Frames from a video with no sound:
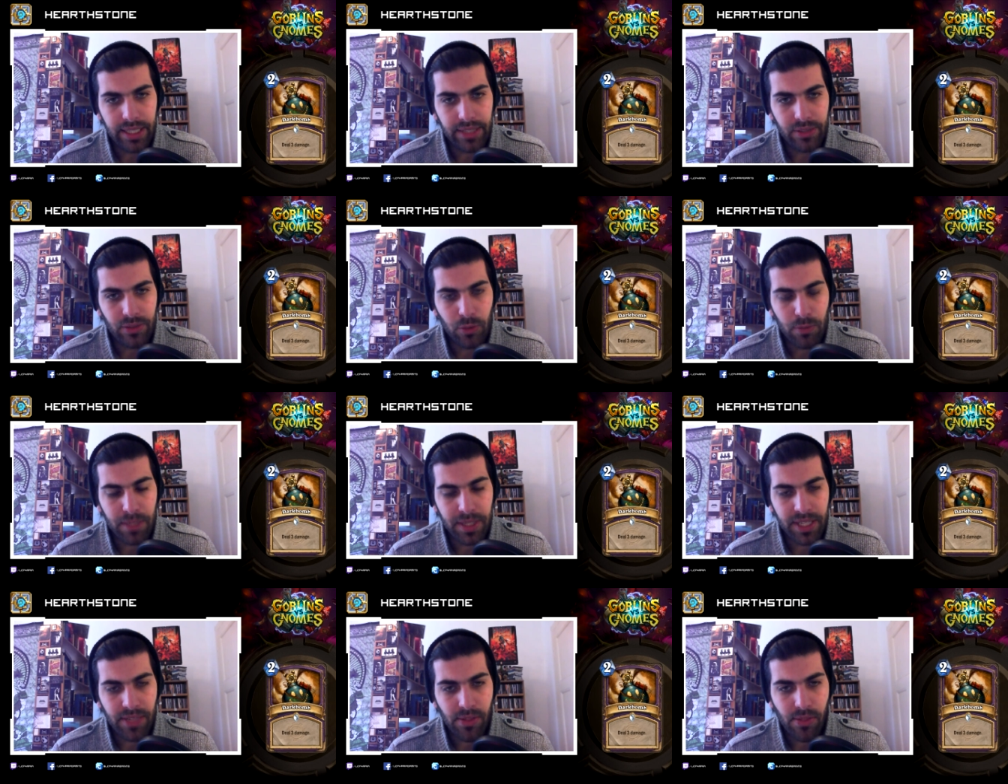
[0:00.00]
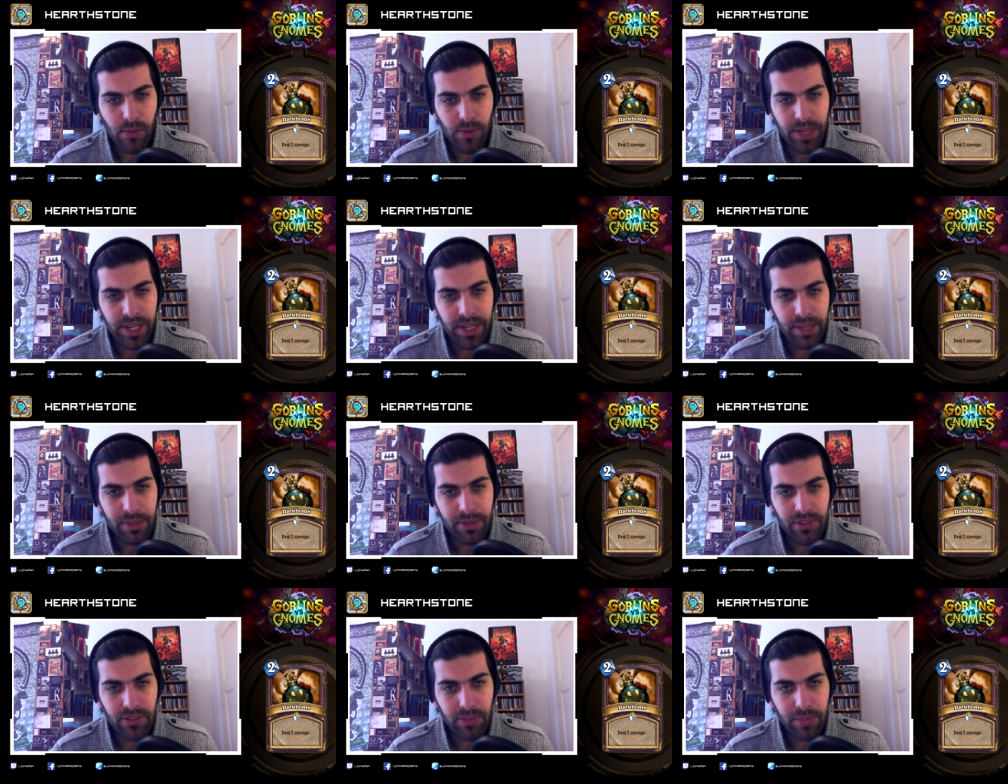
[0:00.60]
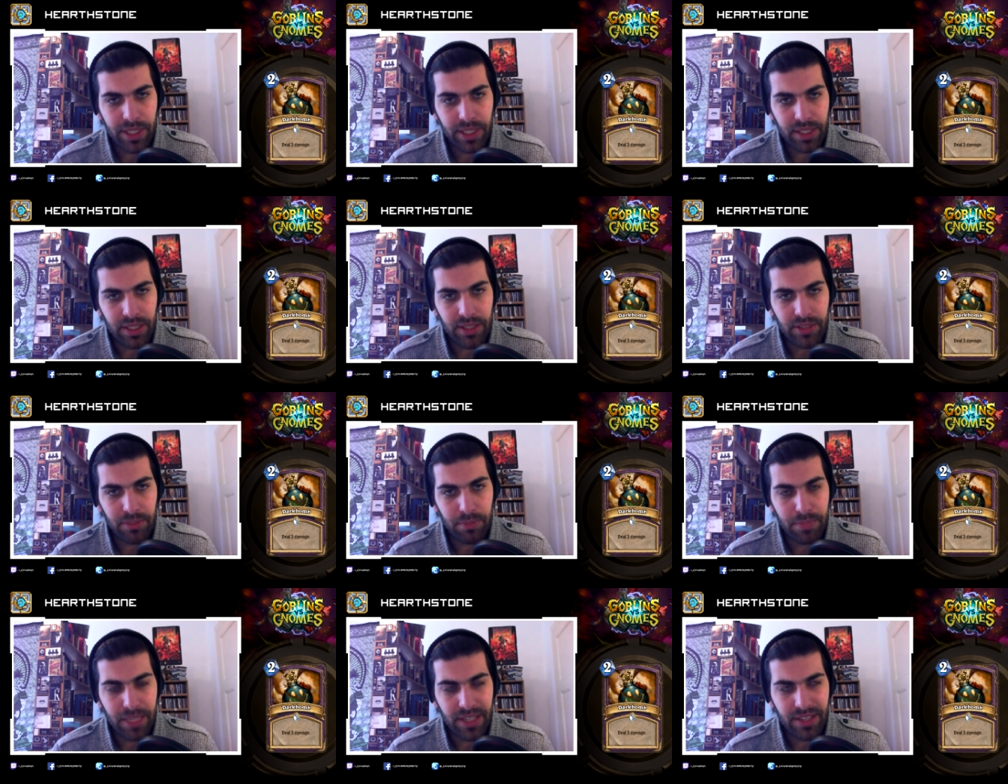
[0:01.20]
2 mana 3 damage spell
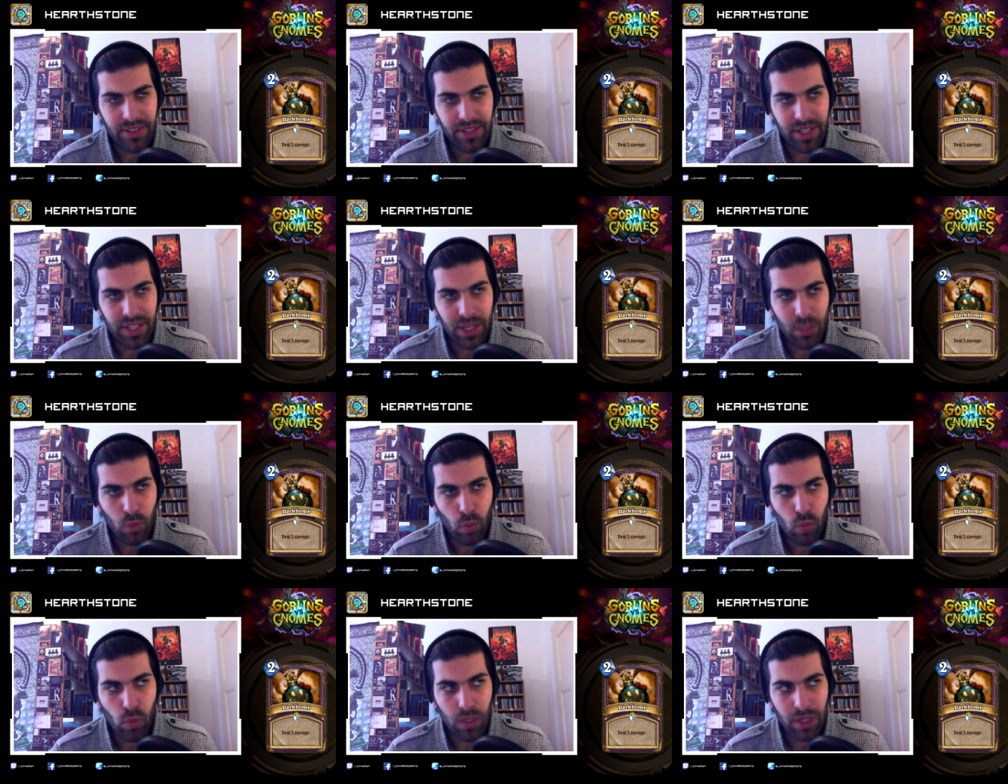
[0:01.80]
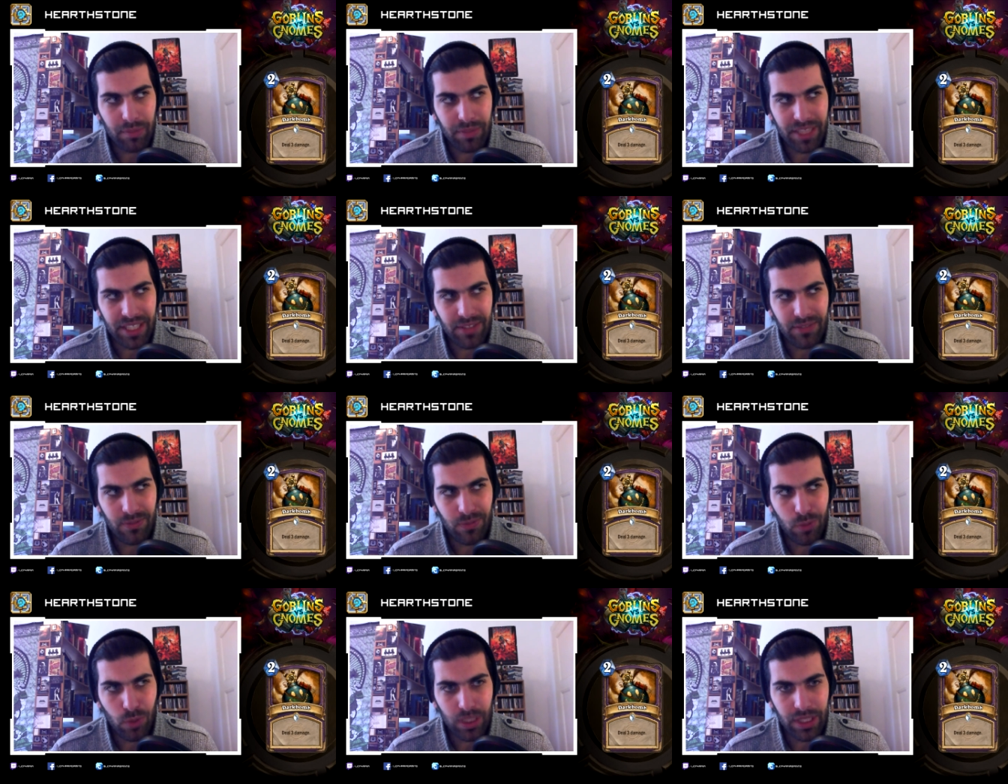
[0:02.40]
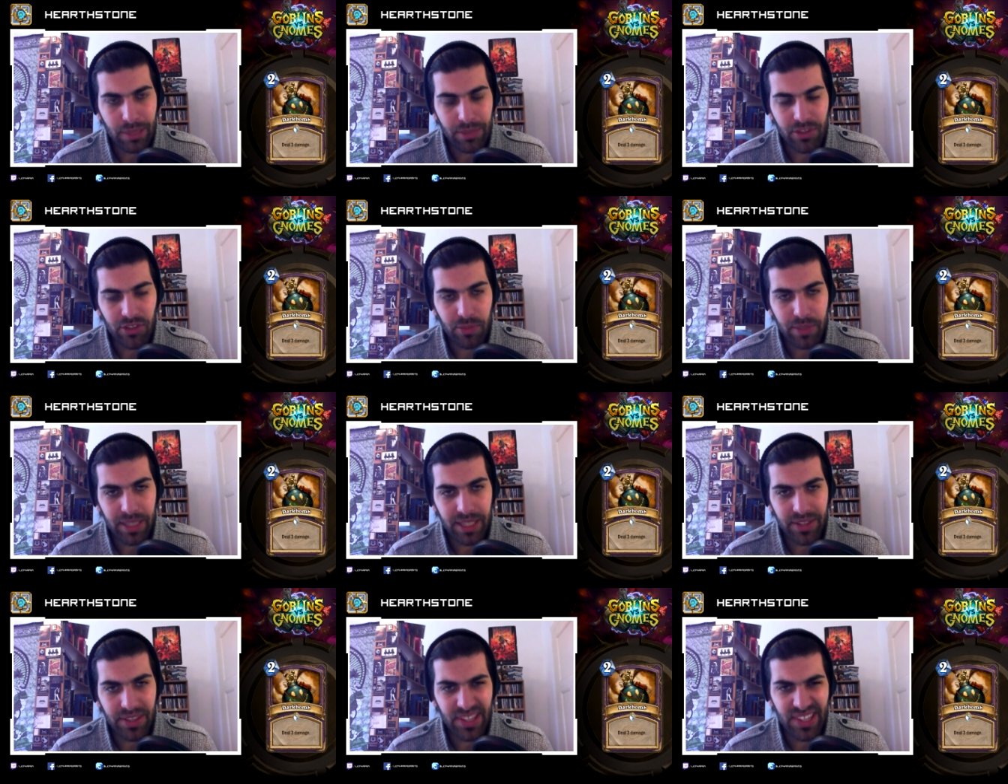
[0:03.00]
is better than a 1 mana 4 damage
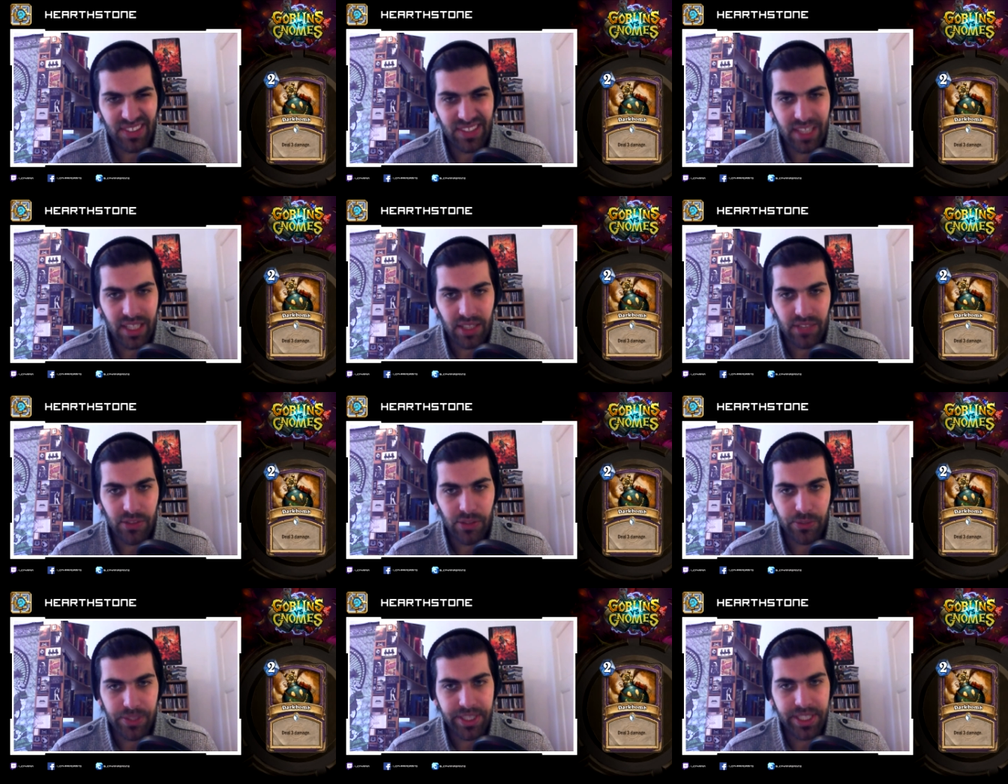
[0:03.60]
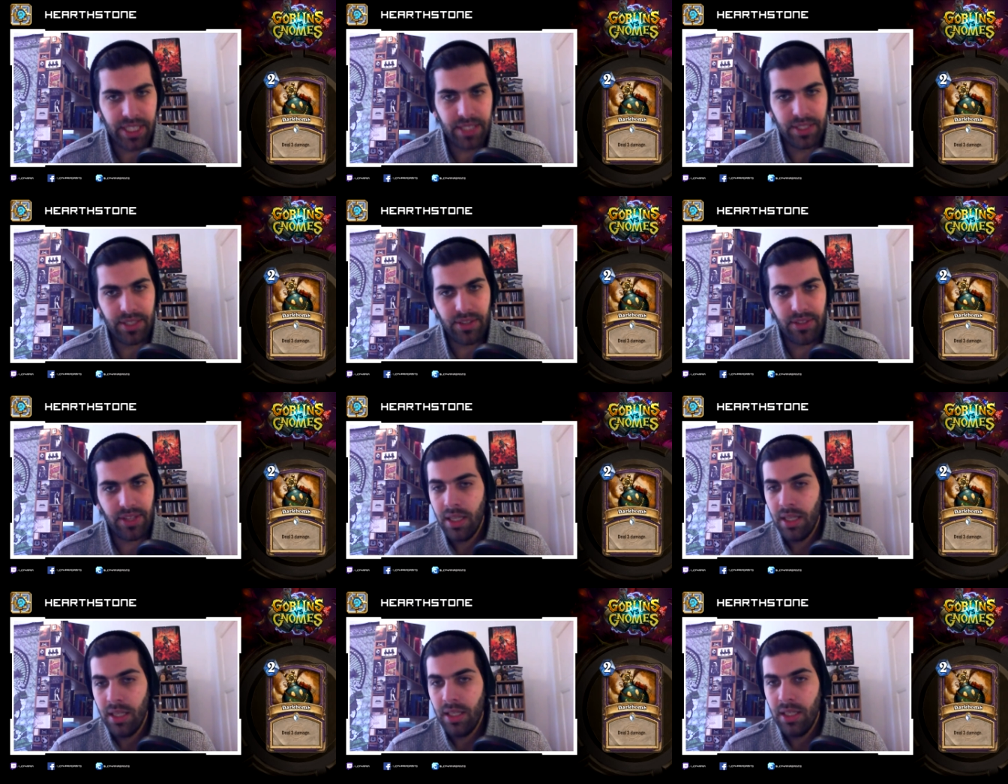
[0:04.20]
spell that discards your card out.